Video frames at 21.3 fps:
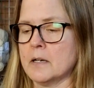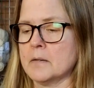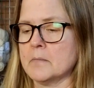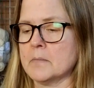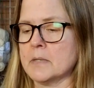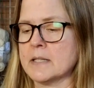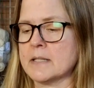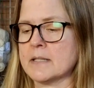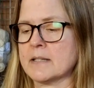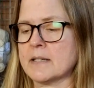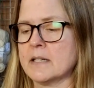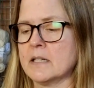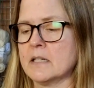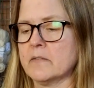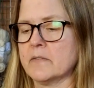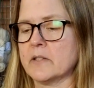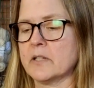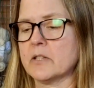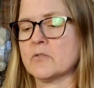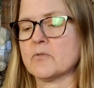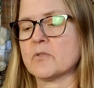It's kind of
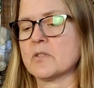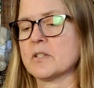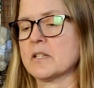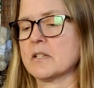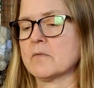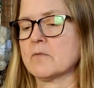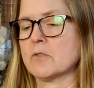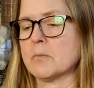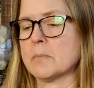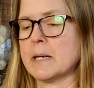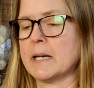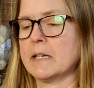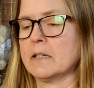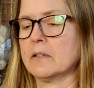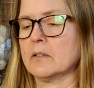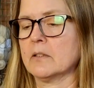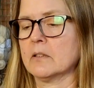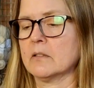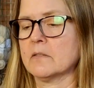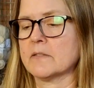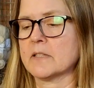an interesting
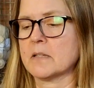reminder of